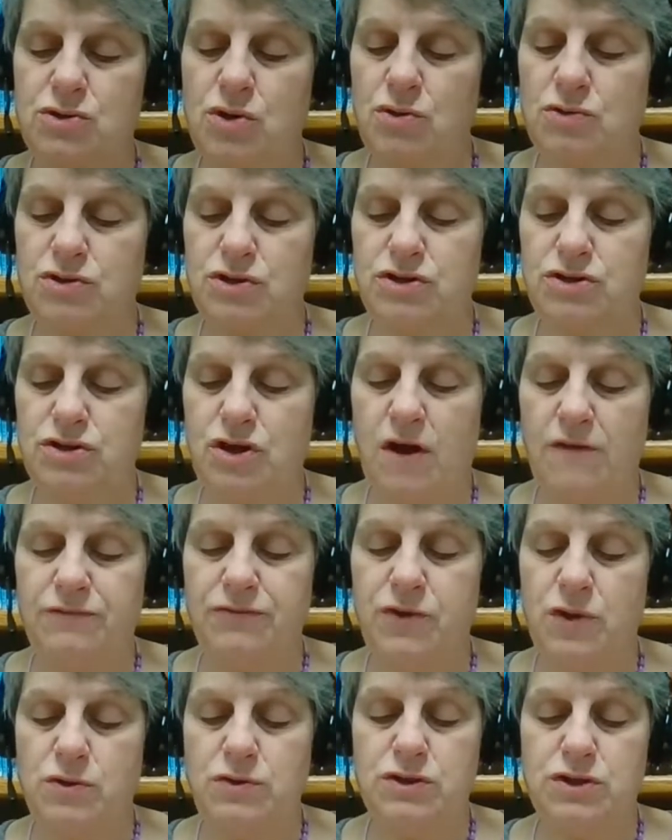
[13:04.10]
stroke their
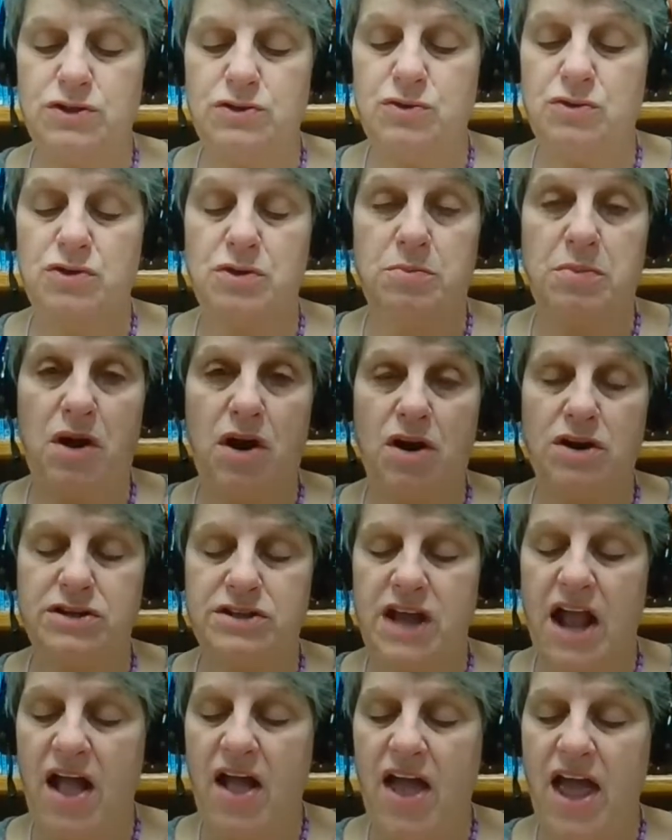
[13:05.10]
soft noses through the
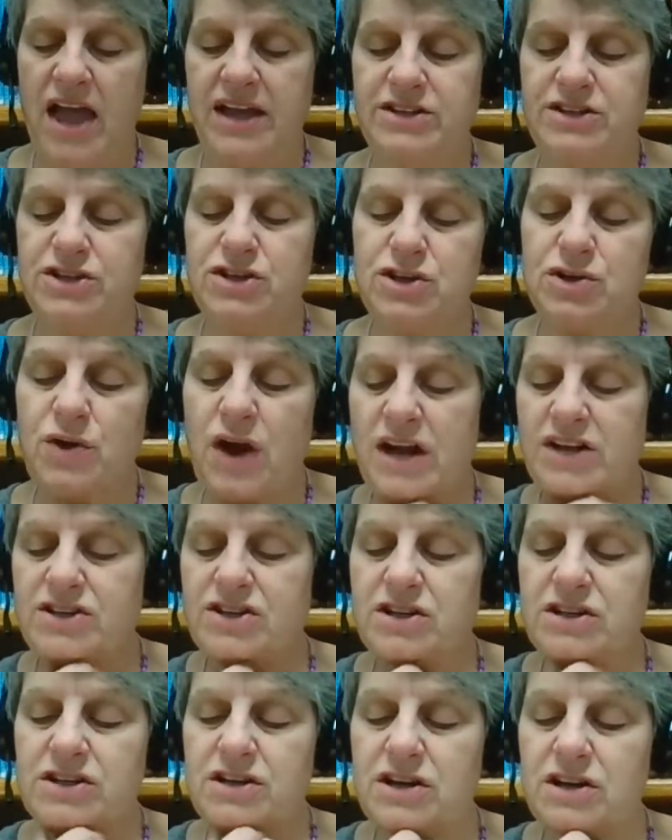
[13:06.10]
bars and
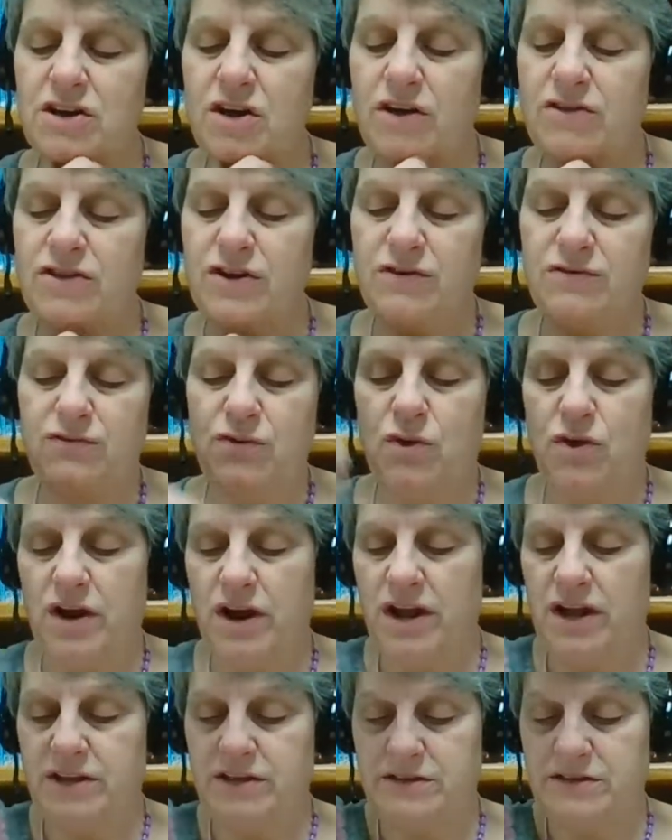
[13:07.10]
scratch a little on their
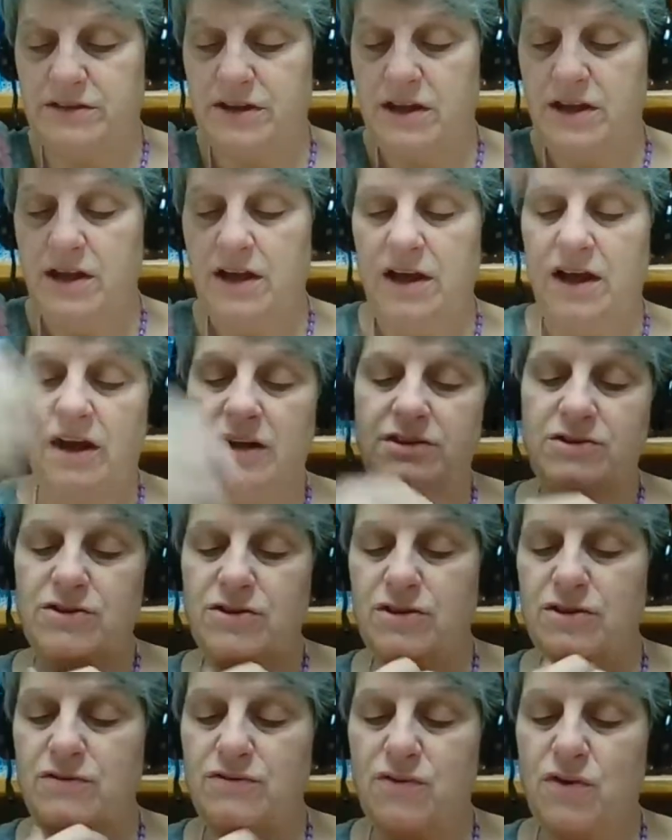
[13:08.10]
foreheads
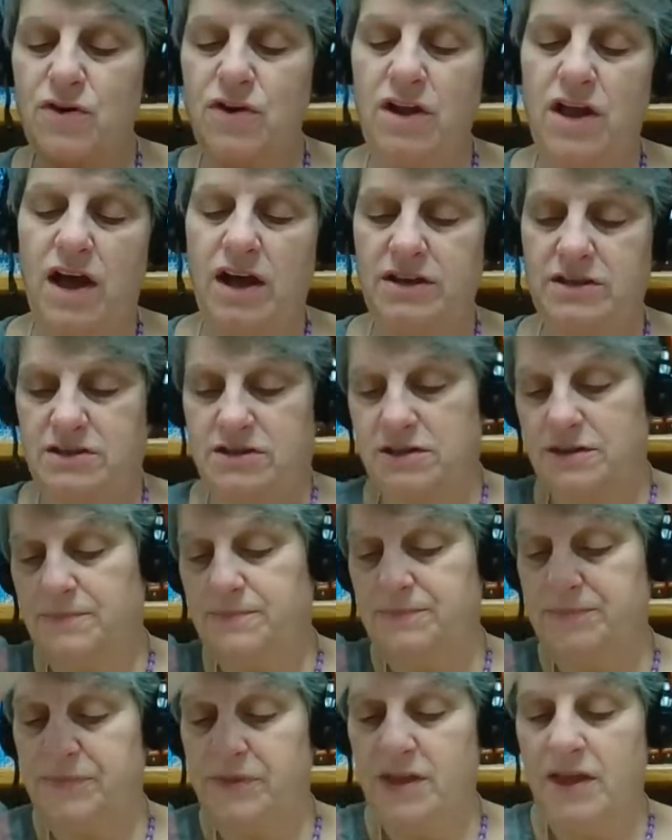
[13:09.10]
under their forelocks.
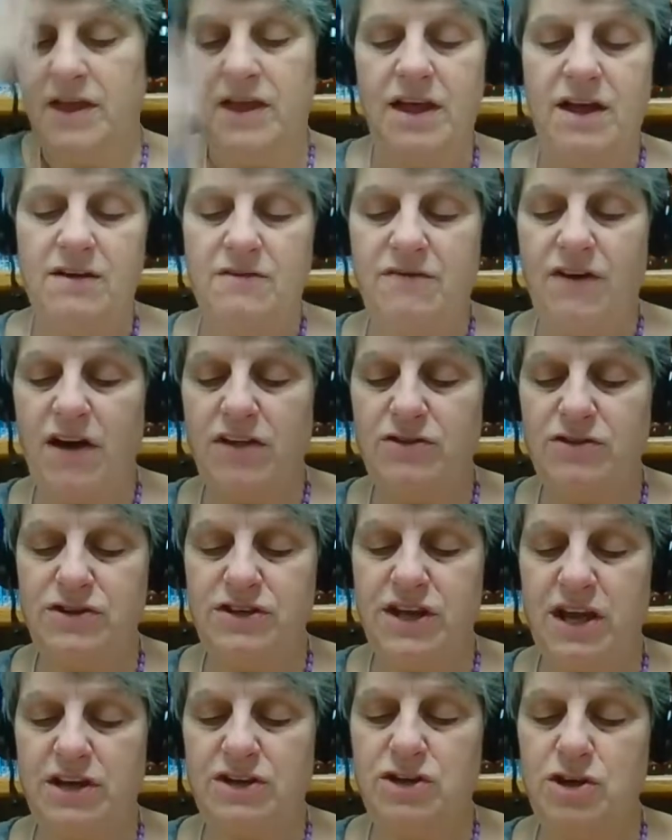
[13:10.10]
Father
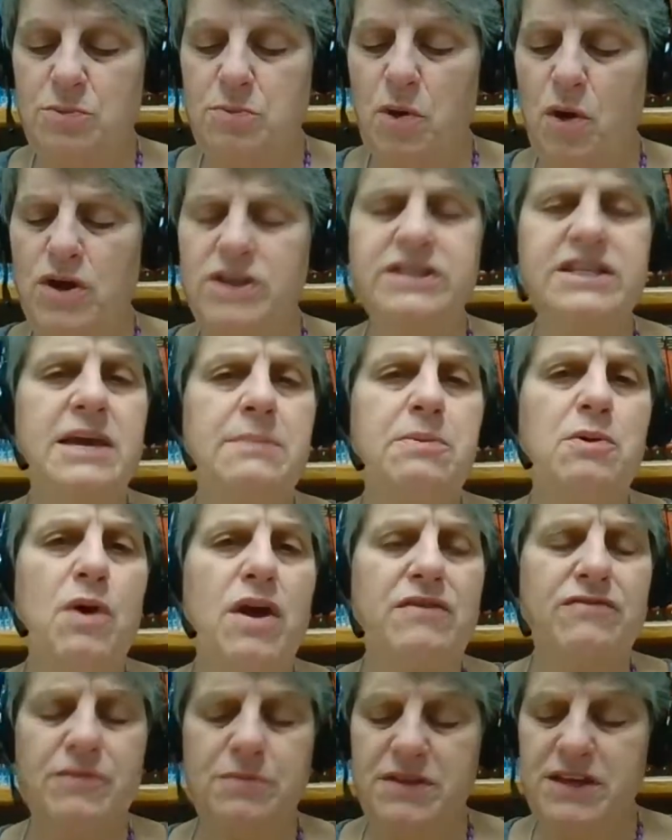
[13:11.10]
said, You boys keep
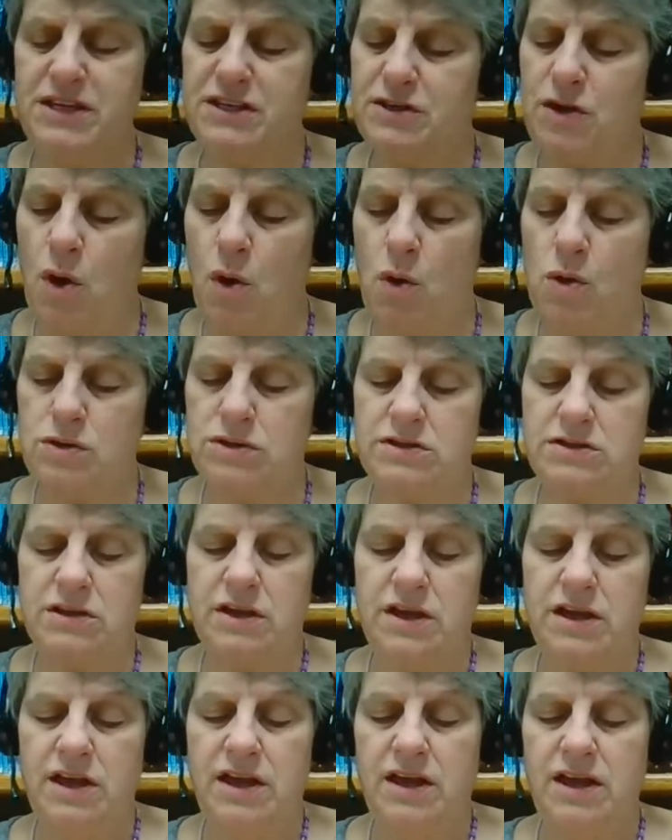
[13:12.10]
away from these colts.
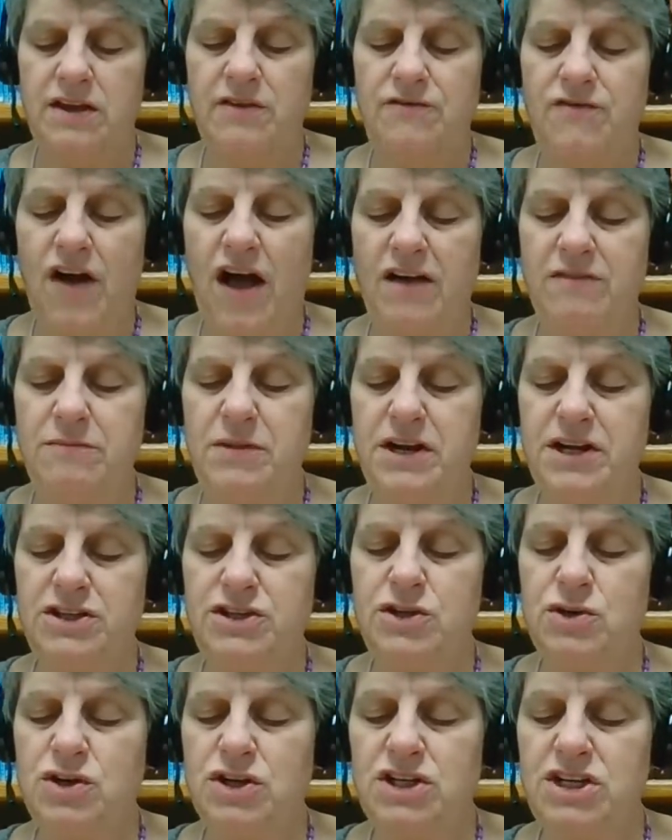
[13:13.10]
In five
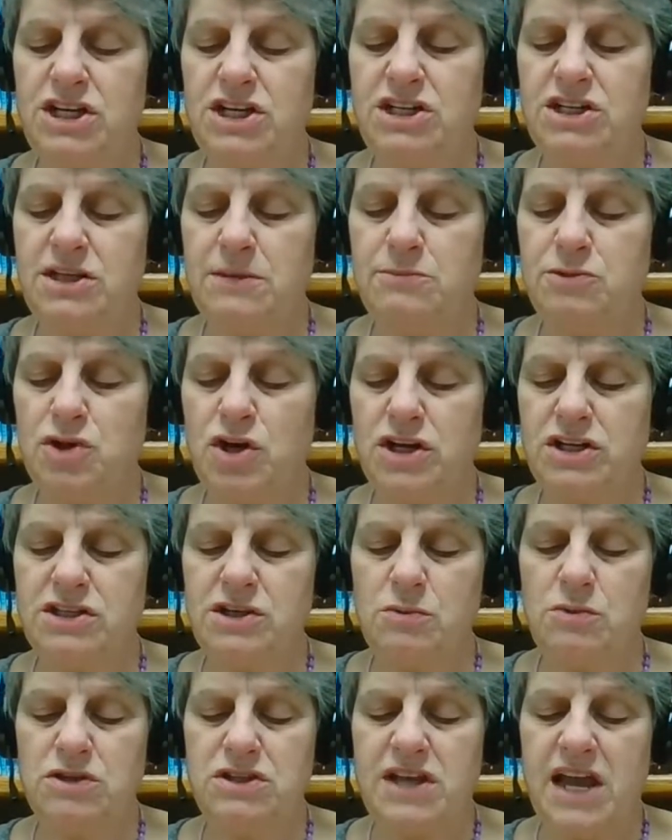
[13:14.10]
minutes, you can teach them tricks
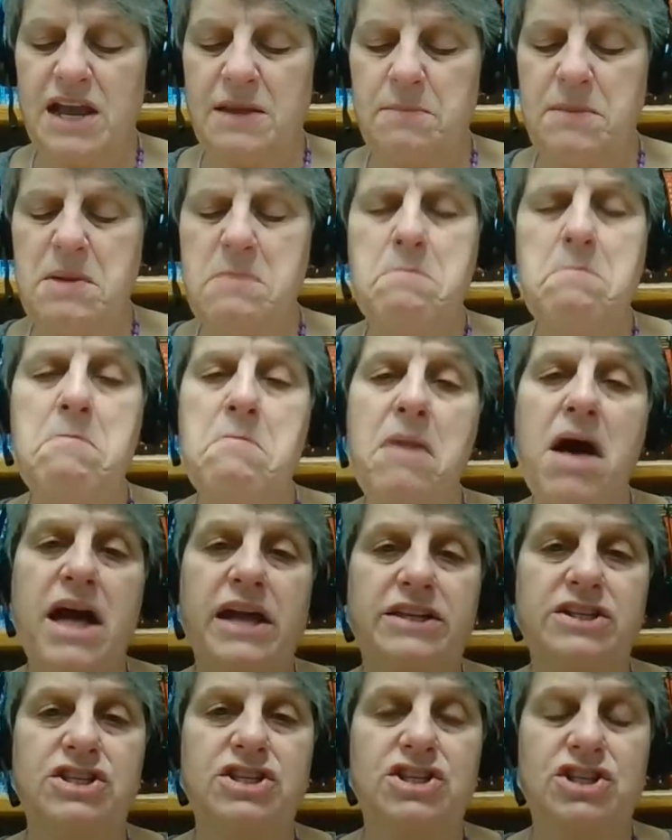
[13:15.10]
that will take me
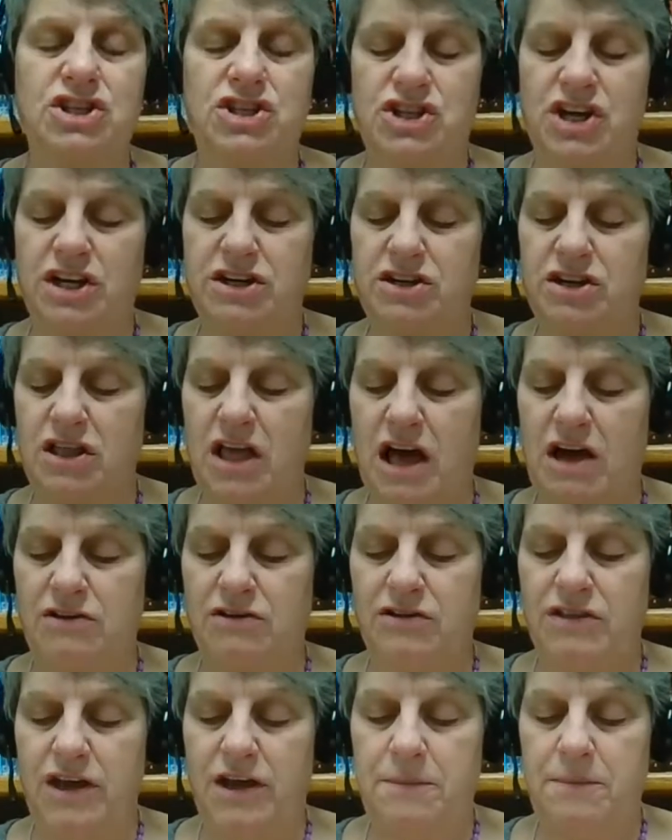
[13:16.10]
months to gentle
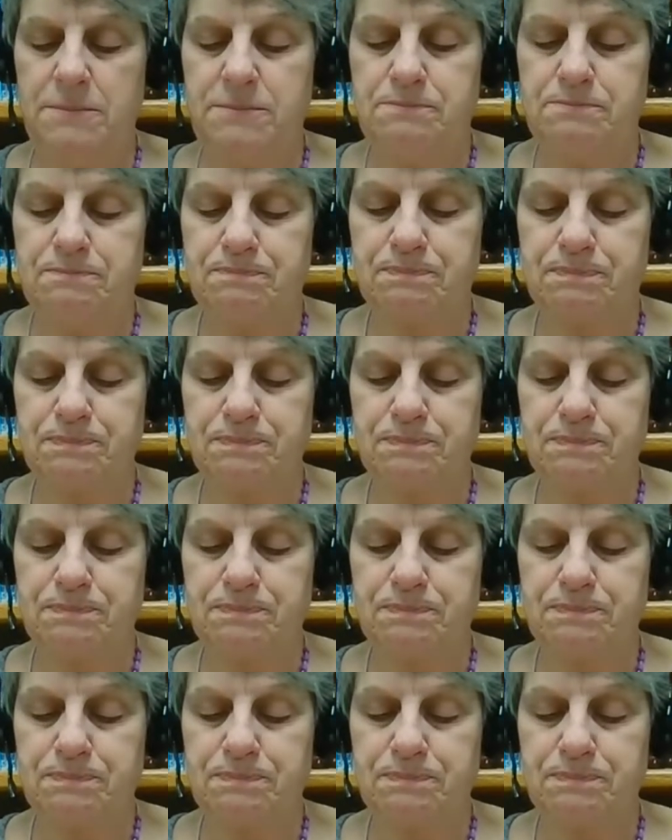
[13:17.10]
out of them.